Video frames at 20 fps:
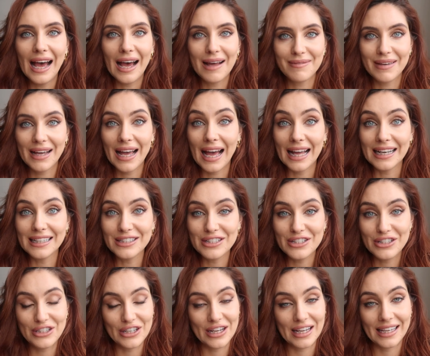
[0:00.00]
and my hand
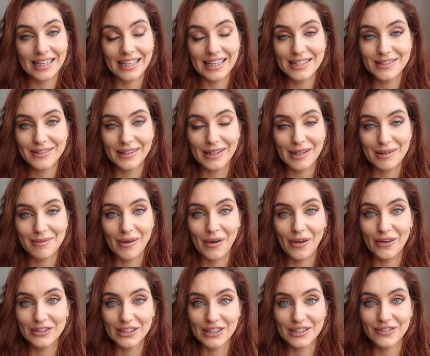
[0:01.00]
is shaking so I can
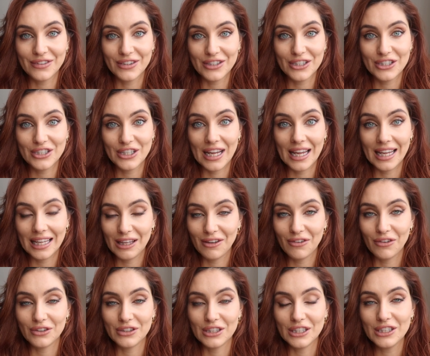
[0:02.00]
apologise for the
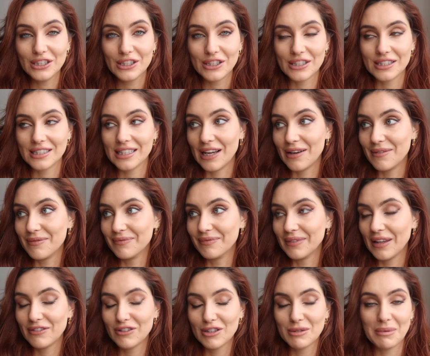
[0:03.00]
shaky footage because um,
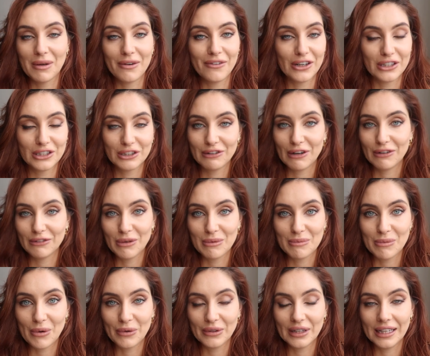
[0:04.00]
I've just been rushing around all
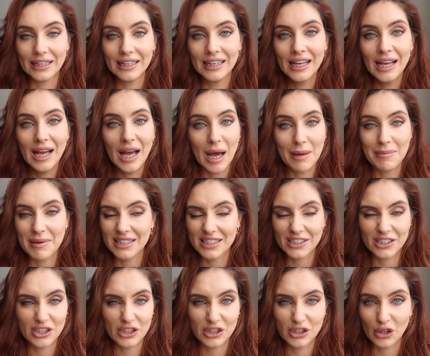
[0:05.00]
morning. I
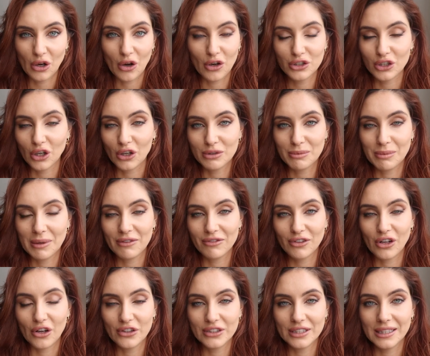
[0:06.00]
basically just shot, shot a bit
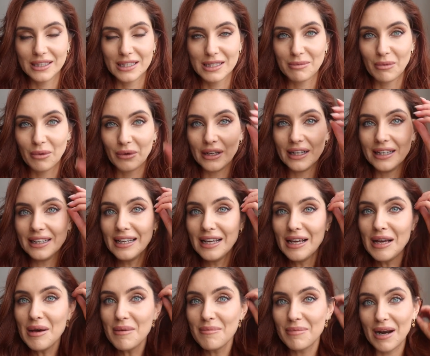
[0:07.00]
of content this morning
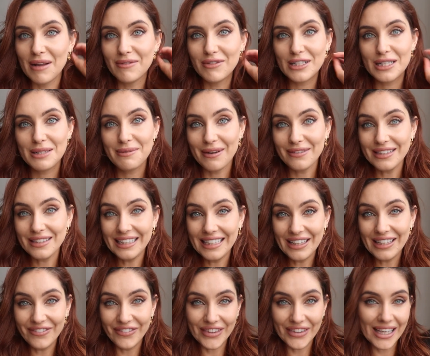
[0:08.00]
but I'm just about to
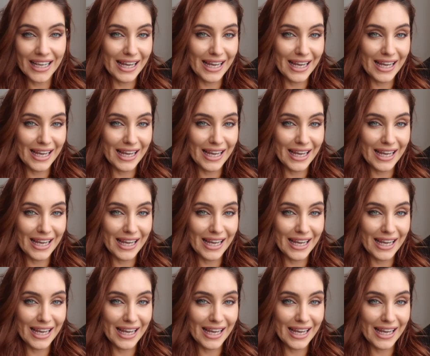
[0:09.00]
leave for the